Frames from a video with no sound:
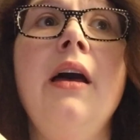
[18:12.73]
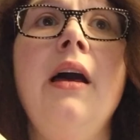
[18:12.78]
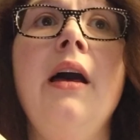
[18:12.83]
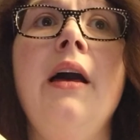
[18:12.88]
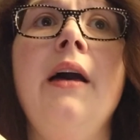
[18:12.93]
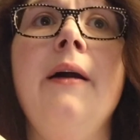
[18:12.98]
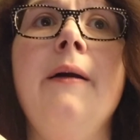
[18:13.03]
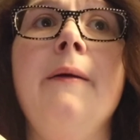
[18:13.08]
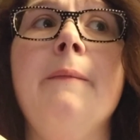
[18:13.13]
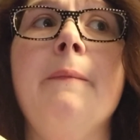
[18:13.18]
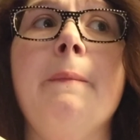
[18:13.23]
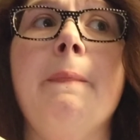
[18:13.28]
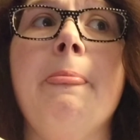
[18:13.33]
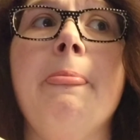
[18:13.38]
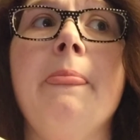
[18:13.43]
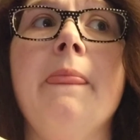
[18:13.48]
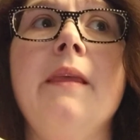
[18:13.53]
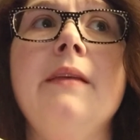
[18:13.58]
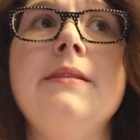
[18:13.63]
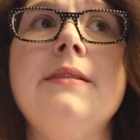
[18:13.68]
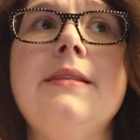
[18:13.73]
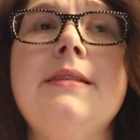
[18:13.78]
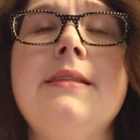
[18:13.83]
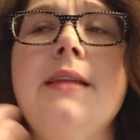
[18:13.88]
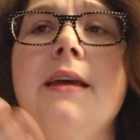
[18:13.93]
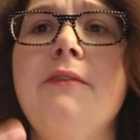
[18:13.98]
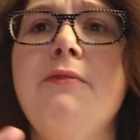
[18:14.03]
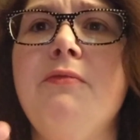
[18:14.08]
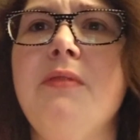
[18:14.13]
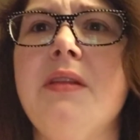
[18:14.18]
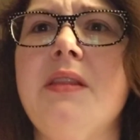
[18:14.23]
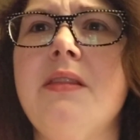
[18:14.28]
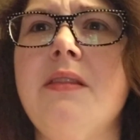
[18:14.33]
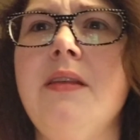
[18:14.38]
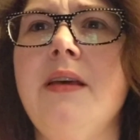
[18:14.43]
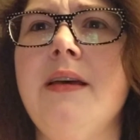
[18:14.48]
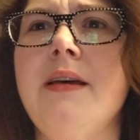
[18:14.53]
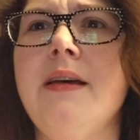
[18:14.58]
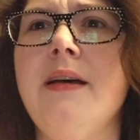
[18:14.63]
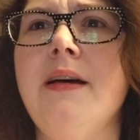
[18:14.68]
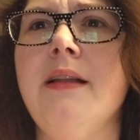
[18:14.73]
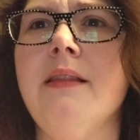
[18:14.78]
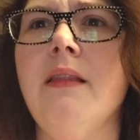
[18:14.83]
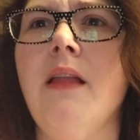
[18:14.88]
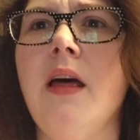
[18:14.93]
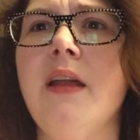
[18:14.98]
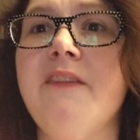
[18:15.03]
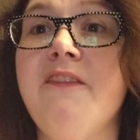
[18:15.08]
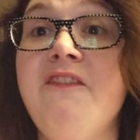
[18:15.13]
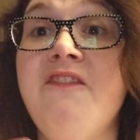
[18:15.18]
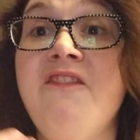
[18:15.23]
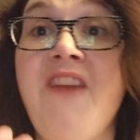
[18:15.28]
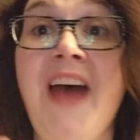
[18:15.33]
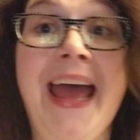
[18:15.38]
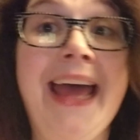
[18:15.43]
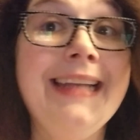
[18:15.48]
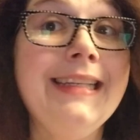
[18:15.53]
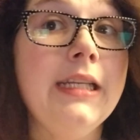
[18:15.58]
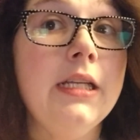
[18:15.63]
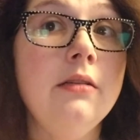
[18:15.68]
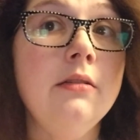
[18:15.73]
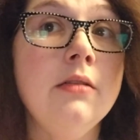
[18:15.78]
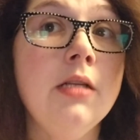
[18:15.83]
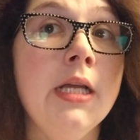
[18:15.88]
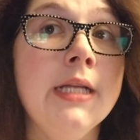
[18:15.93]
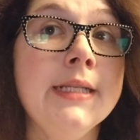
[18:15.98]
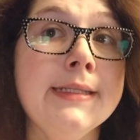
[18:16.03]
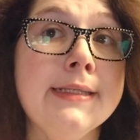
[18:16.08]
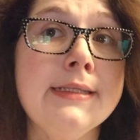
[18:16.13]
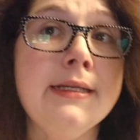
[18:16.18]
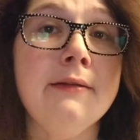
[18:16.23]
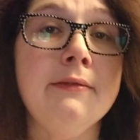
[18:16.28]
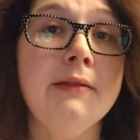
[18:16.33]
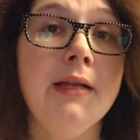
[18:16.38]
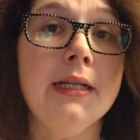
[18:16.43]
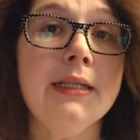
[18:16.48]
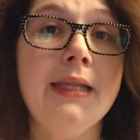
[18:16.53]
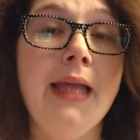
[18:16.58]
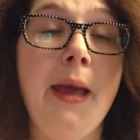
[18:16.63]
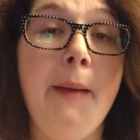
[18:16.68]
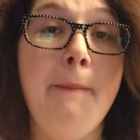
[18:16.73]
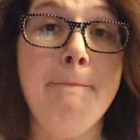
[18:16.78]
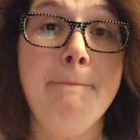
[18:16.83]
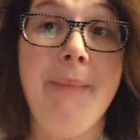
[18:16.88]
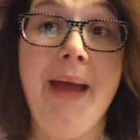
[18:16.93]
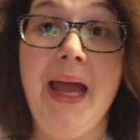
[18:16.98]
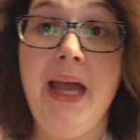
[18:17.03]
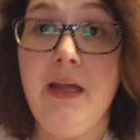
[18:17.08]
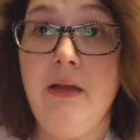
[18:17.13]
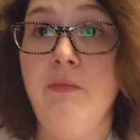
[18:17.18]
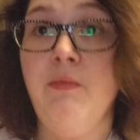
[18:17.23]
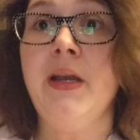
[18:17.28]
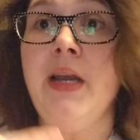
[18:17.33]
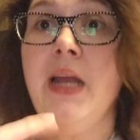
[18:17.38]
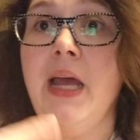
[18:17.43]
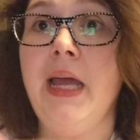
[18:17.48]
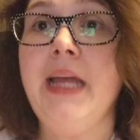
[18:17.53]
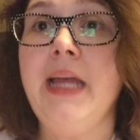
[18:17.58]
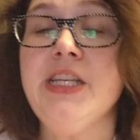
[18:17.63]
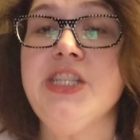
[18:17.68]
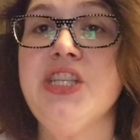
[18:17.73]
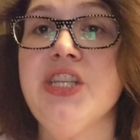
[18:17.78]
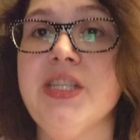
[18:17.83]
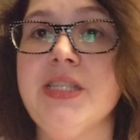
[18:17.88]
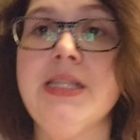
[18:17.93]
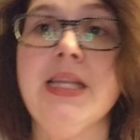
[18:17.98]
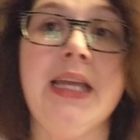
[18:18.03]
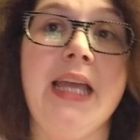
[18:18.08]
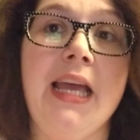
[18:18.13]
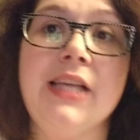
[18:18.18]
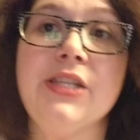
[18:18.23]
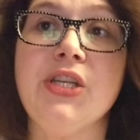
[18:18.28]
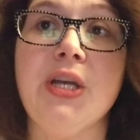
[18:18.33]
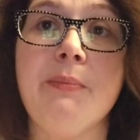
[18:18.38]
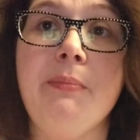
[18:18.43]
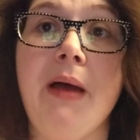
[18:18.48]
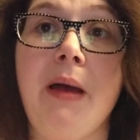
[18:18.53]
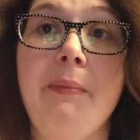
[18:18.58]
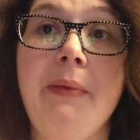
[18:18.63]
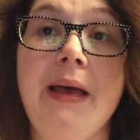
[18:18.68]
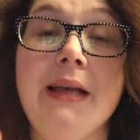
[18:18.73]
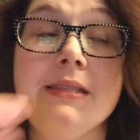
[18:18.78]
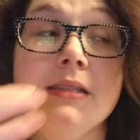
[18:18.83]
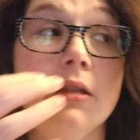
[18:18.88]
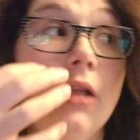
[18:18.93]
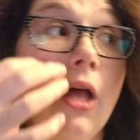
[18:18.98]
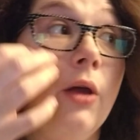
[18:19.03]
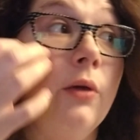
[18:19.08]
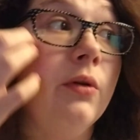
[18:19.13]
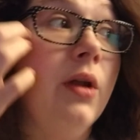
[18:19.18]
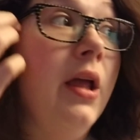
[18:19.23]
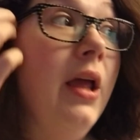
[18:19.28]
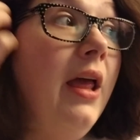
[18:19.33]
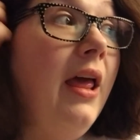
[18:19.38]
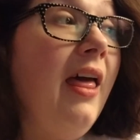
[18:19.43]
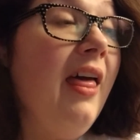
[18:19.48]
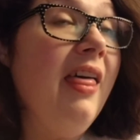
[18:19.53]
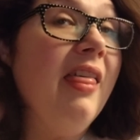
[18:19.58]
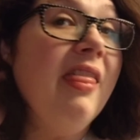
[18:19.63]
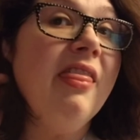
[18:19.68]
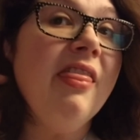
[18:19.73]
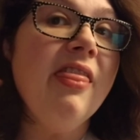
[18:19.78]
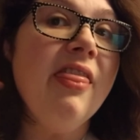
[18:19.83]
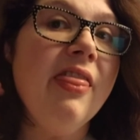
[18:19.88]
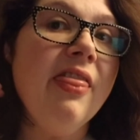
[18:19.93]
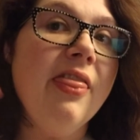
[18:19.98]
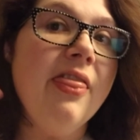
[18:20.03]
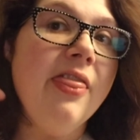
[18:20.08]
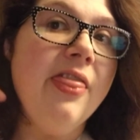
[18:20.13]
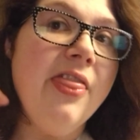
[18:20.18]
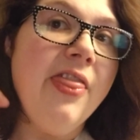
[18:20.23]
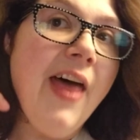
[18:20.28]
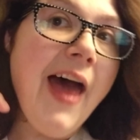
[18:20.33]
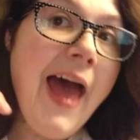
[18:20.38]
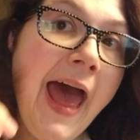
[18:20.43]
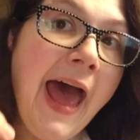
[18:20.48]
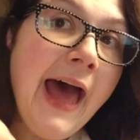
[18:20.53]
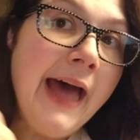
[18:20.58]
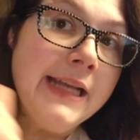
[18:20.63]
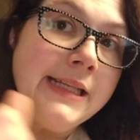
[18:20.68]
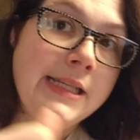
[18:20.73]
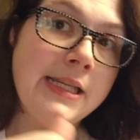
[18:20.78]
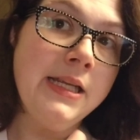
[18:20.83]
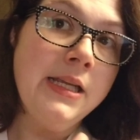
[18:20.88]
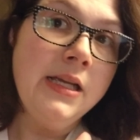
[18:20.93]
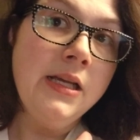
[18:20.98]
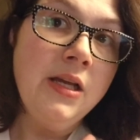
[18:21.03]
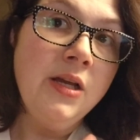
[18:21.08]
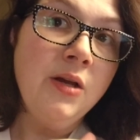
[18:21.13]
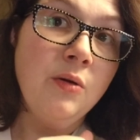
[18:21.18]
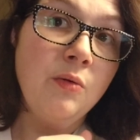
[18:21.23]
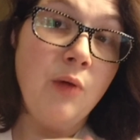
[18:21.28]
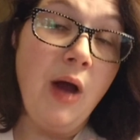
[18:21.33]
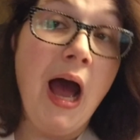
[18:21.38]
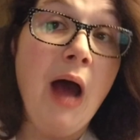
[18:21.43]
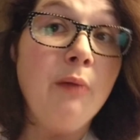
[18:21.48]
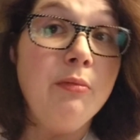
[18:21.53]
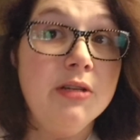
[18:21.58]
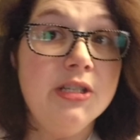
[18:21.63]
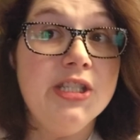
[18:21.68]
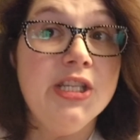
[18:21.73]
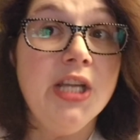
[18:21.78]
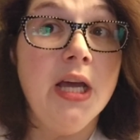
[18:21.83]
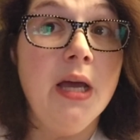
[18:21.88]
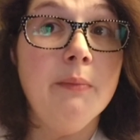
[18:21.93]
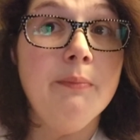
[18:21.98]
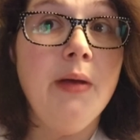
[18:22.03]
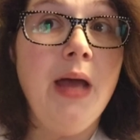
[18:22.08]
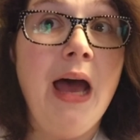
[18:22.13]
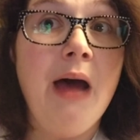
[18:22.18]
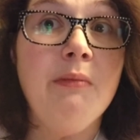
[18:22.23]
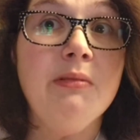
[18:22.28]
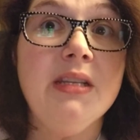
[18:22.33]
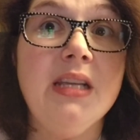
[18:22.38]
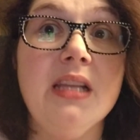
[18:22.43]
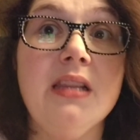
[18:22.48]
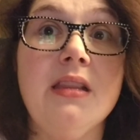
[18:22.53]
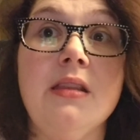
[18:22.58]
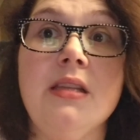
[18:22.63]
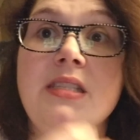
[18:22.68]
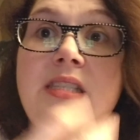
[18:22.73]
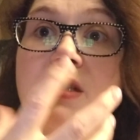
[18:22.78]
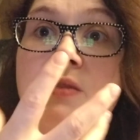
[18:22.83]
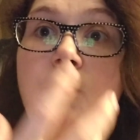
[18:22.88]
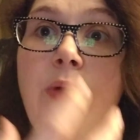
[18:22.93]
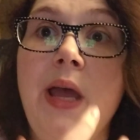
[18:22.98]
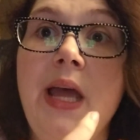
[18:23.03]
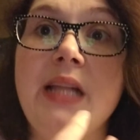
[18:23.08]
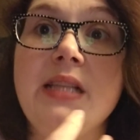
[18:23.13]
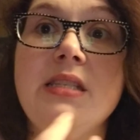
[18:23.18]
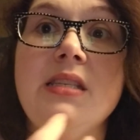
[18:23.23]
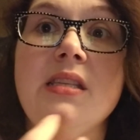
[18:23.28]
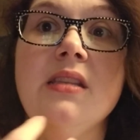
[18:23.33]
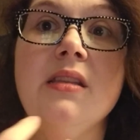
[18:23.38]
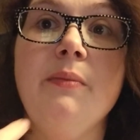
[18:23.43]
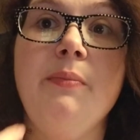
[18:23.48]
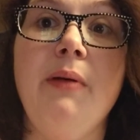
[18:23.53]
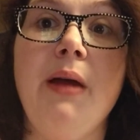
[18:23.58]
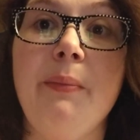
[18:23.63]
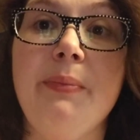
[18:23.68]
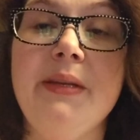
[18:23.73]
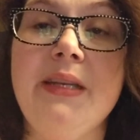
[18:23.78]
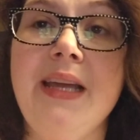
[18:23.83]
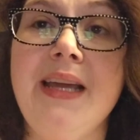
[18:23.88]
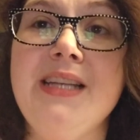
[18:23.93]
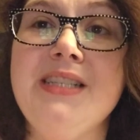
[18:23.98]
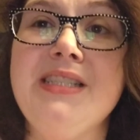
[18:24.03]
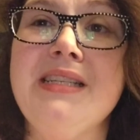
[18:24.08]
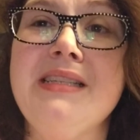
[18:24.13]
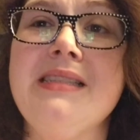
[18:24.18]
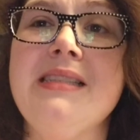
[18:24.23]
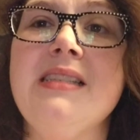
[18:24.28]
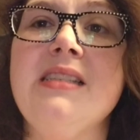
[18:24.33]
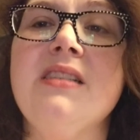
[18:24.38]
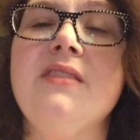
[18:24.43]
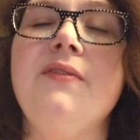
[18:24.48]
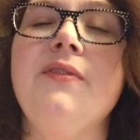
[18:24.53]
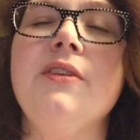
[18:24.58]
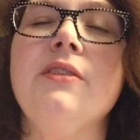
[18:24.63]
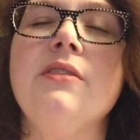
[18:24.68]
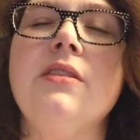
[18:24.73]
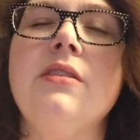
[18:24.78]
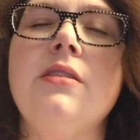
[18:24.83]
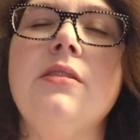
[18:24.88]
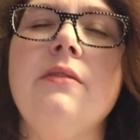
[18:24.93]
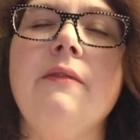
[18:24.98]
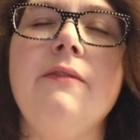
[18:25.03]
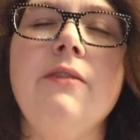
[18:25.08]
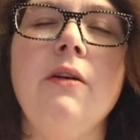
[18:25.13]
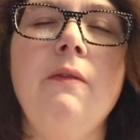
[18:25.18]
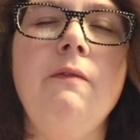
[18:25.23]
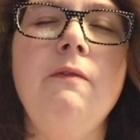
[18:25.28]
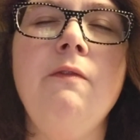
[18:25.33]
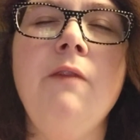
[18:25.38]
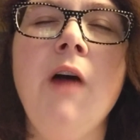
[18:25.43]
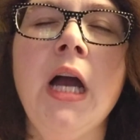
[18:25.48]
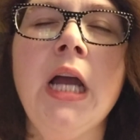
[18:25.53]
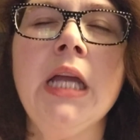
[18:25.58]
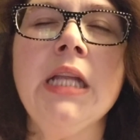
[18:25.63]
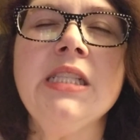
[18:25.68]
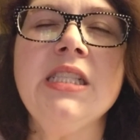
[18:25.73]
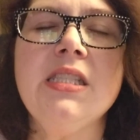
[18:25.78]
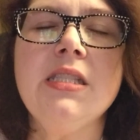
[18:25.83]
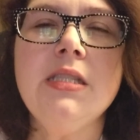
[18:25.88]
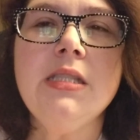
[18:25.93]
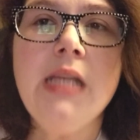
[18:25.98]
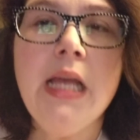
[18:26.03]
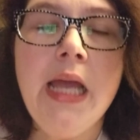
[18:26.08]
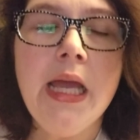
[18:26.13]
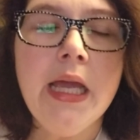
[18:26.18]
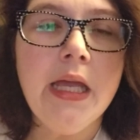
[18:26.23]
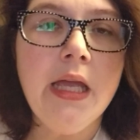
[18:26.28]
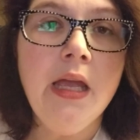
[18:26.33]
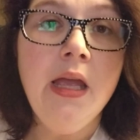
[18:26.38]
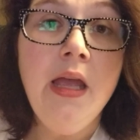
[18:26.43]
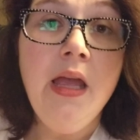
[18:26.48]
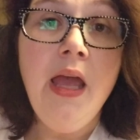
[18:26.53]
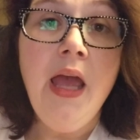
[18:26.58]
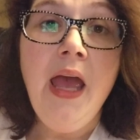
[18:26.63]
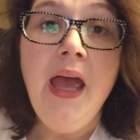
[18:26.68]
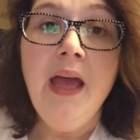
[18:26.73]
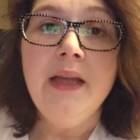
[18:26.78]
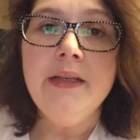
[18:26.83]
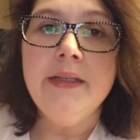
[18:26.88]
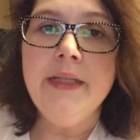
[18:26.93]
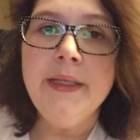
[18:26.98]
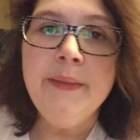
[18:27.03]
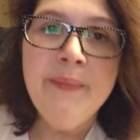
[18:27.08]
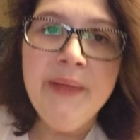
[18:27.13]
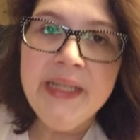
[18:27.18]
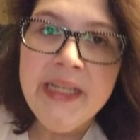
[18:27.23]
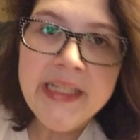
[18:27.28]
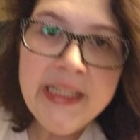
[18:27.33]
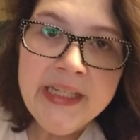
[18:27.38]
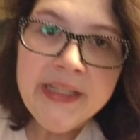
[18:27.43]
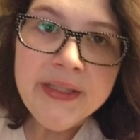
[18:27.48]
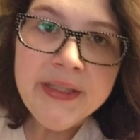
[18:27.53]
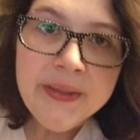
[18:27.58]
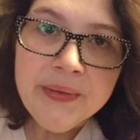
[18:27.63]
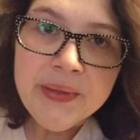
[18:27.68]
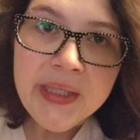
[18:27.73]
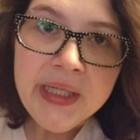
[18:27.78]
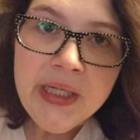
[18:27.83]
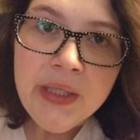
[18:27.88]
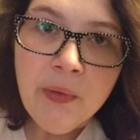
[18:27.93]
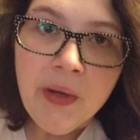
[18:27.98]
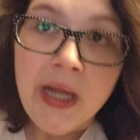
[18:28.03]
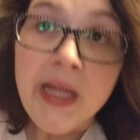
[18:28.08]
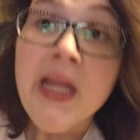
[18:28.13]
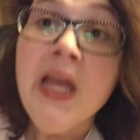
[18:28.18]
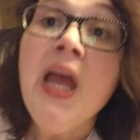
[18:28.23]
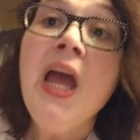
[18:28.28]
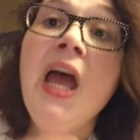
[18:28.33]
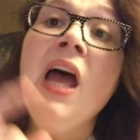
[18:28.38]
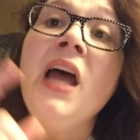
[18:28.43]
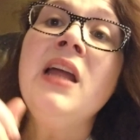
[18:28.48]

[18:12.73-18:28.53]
Um, stuff with uh, a lot of fat and stuff like that, back when I had just the gastric bypass alone, that I would dump. I would get the sweats and the palpitations and just feel so fucking sick. Didn't mean I didn't do it anyway.